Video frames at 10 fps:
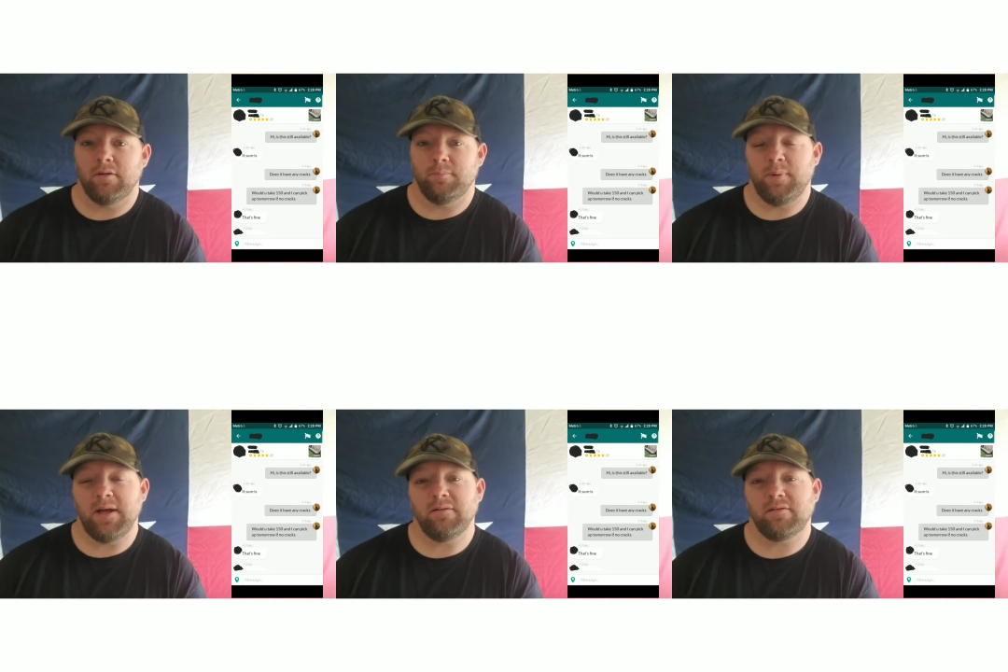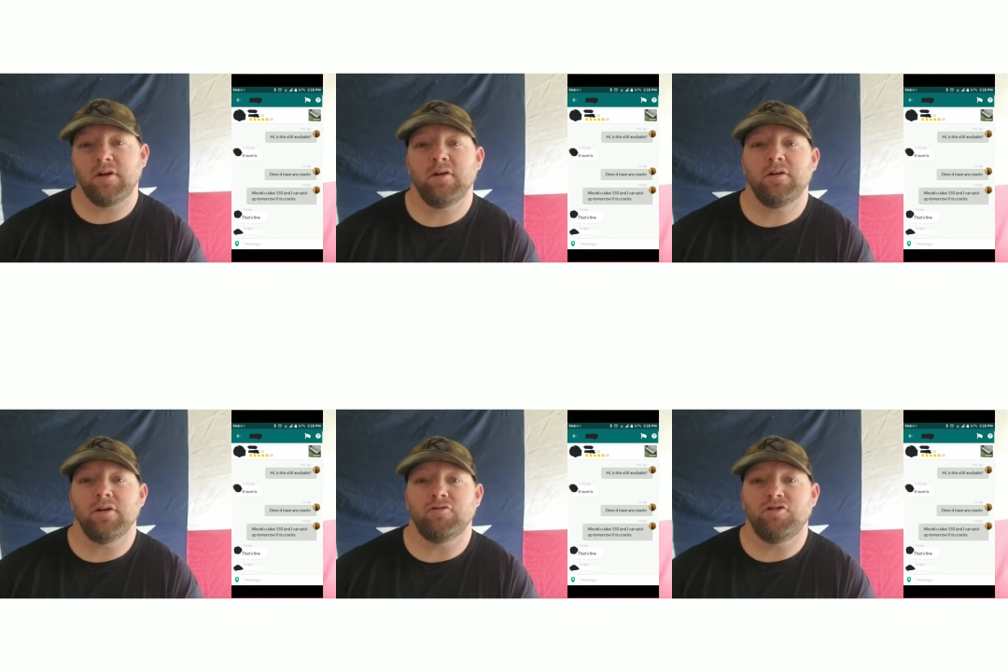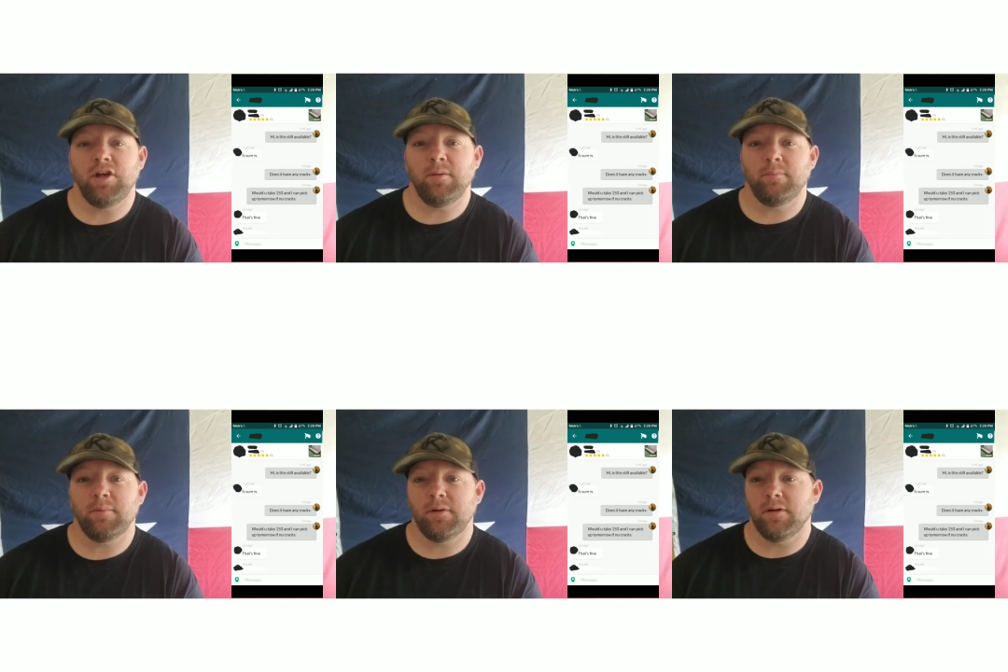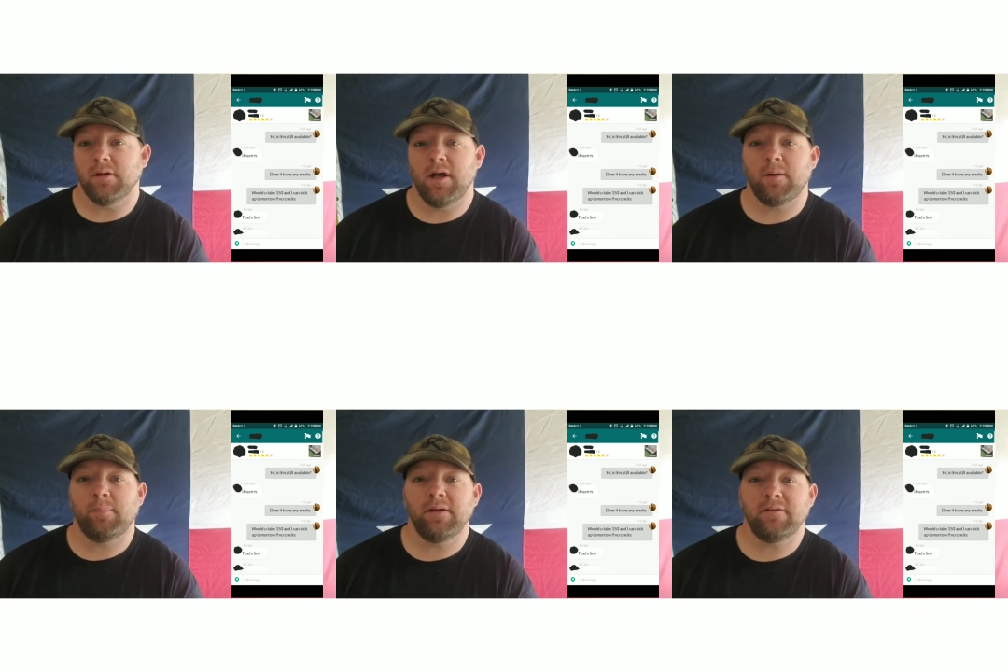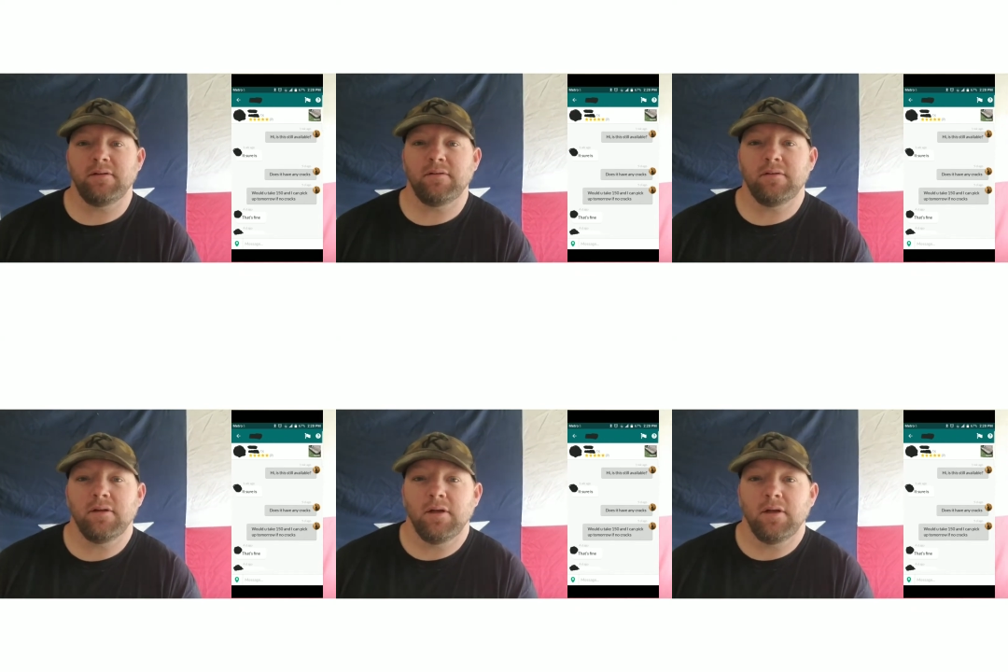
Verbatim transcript: the paint's starting to chip in a lot of places.